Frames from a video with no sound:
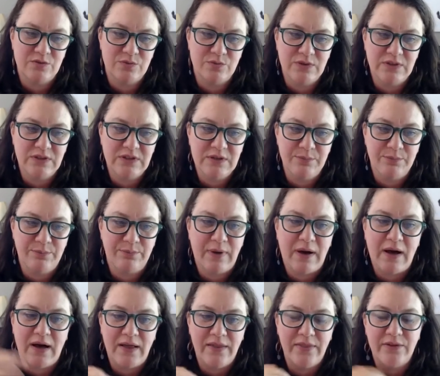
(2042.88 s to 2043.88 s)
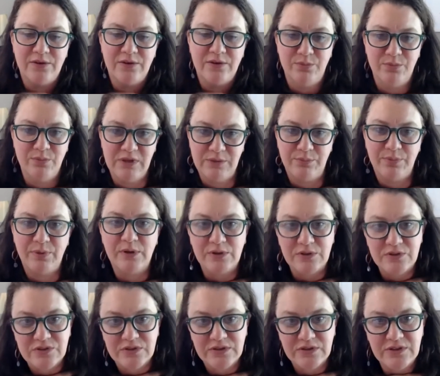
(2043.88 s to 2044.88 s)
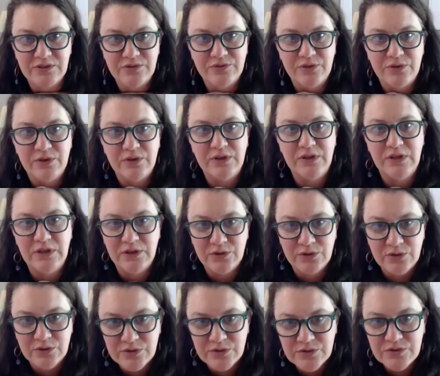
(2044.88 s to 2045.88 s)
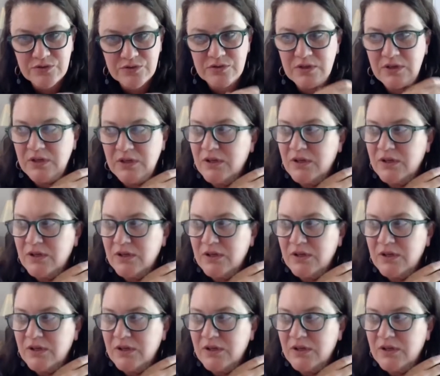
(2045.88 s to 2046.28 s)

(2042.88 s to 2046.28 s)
really bothered me personally for years